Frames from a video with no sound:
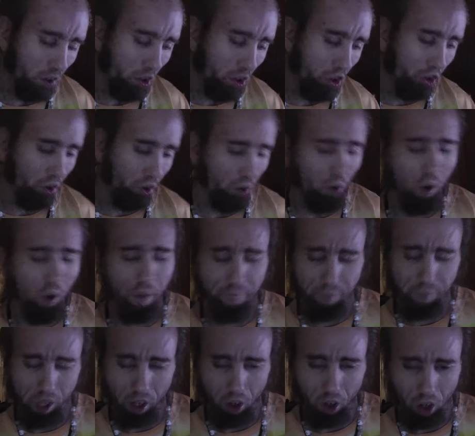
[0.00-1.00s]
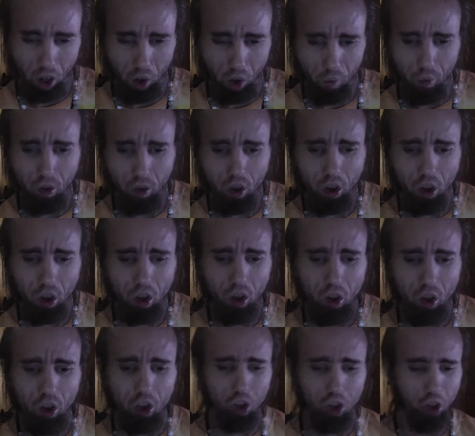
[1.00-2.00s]
You leave me alone.
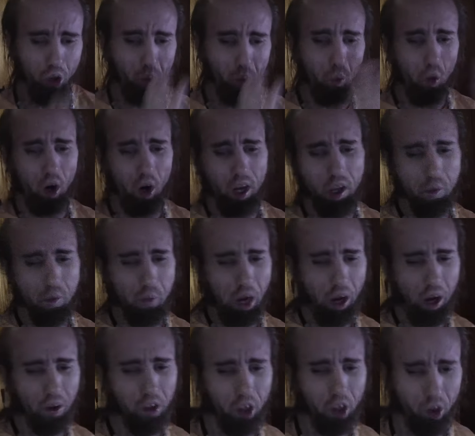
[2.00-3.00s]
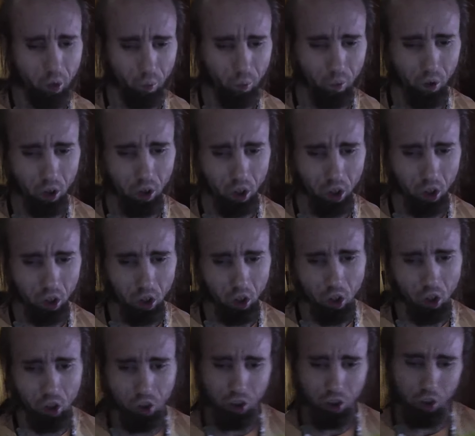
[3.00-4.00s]
You worry about you.
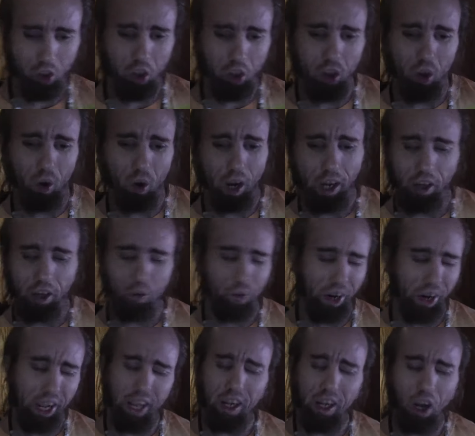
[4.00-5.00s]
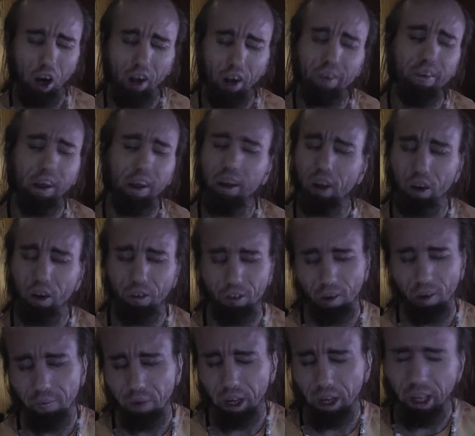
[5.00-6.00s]
you. Like, create content on
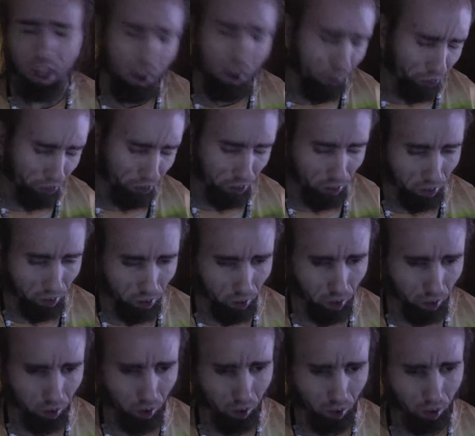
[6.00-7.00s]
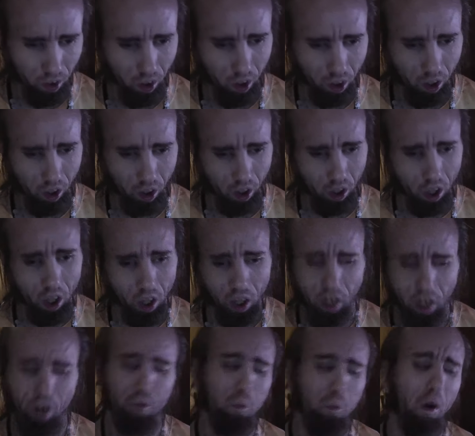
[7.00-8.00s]
somebody else.
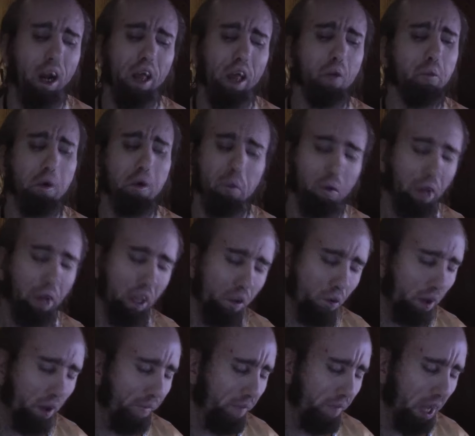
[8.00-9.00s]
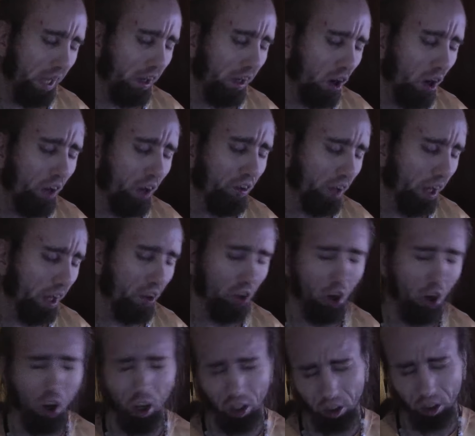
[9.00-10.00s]
There's plenty of people that you can make content on.